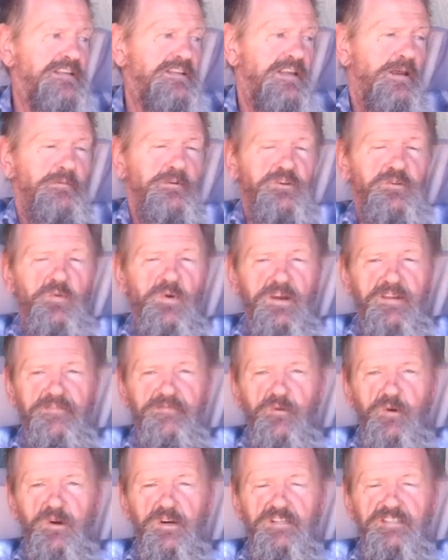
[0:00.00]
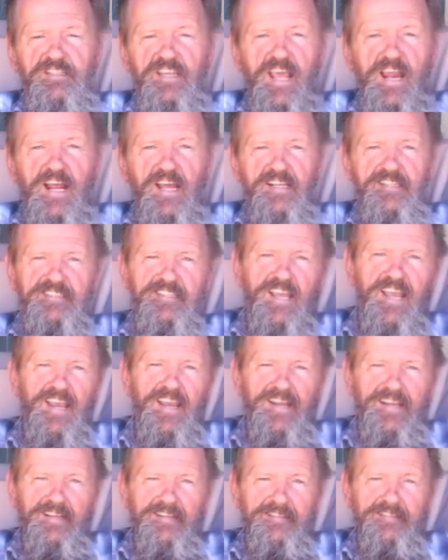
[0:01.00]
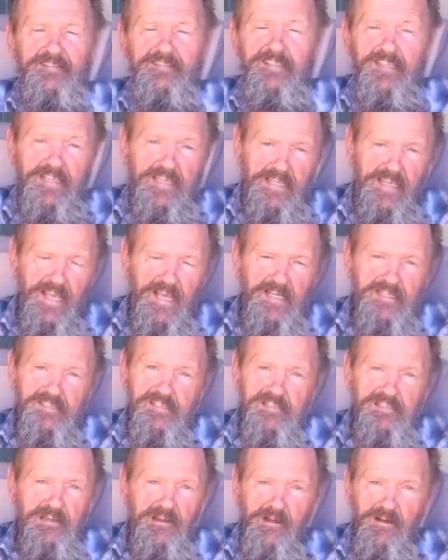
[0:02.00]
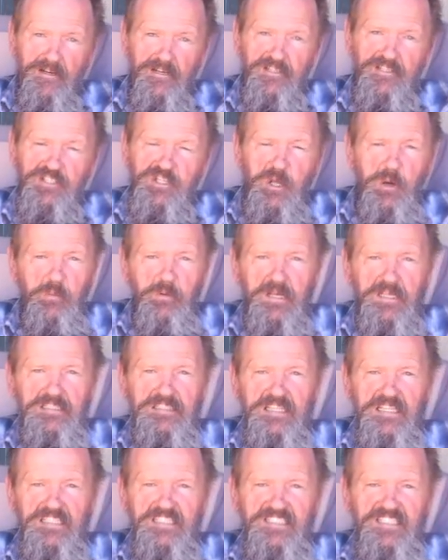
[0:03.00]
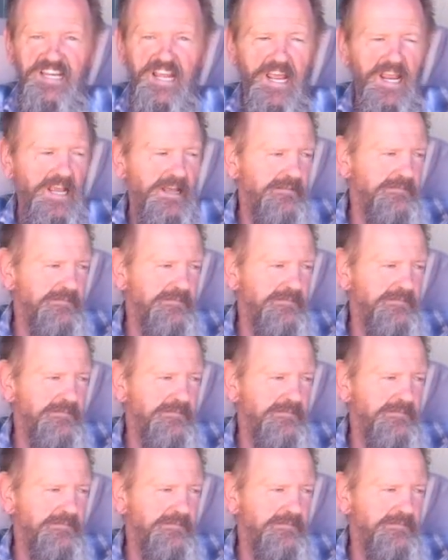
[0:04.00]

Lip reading: Number 24 is, can I sing? Yes, as long as nobody's listening.